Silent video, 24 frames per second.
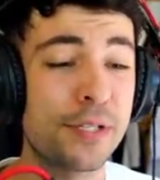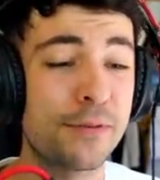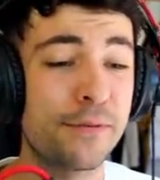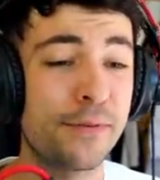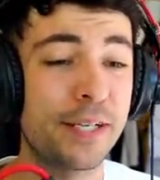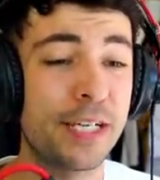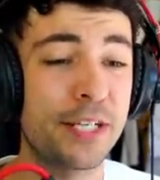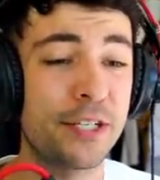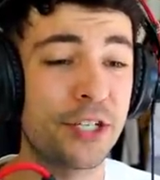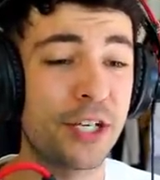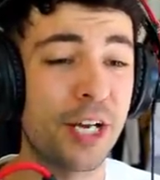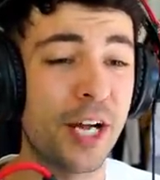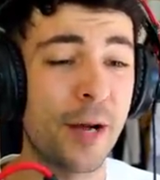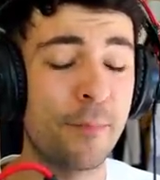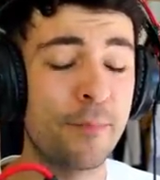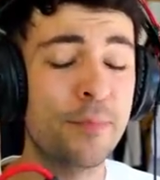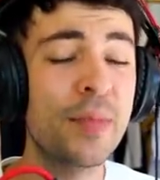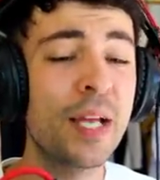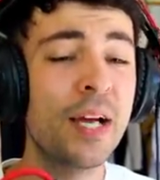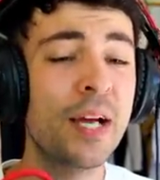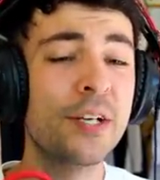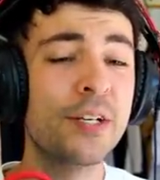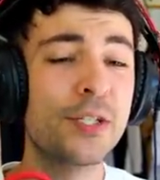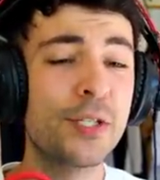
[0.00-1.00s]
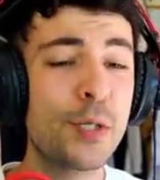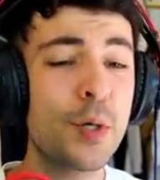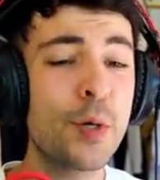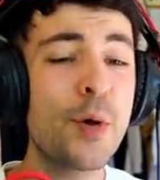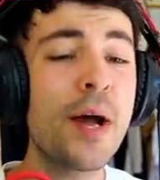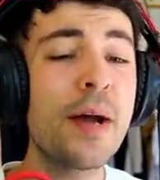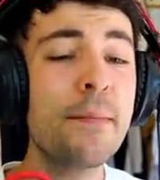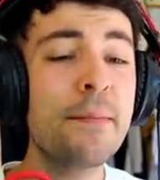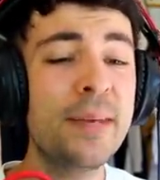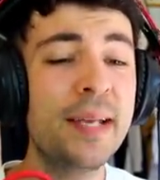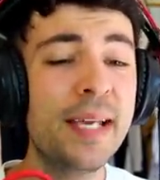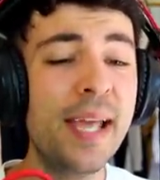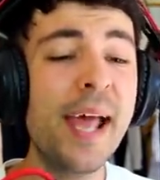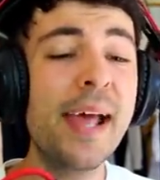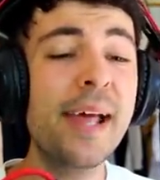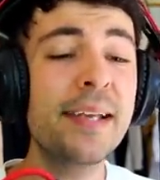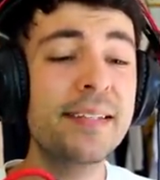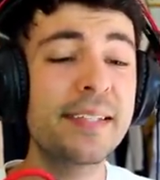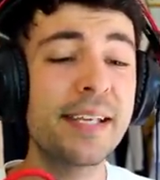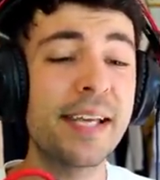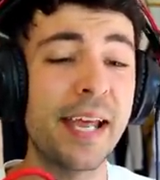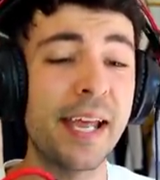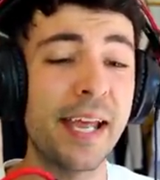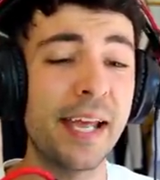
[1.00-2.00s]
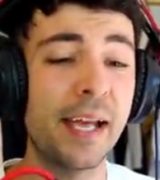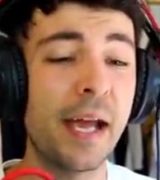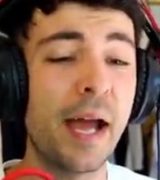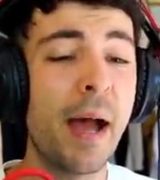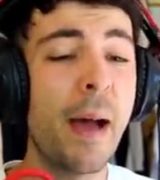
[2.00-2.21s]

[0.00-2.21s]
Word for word: a villager. So I'm guessing